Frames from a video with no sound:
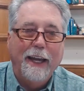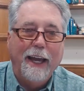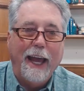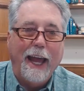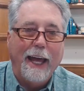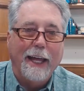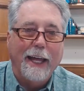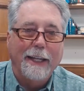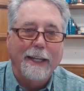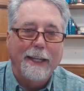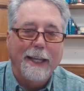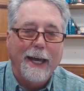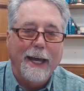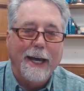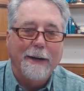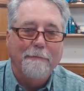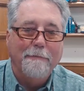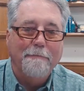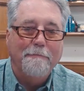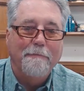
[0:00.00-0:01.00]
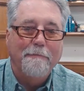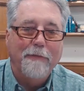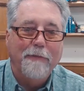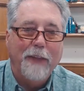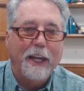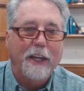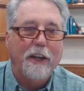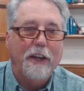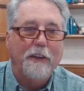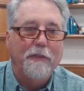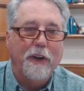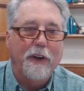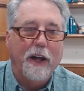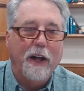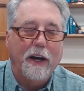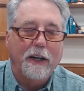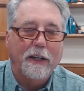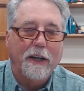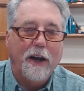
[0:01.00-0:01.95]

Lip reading: And thank you for not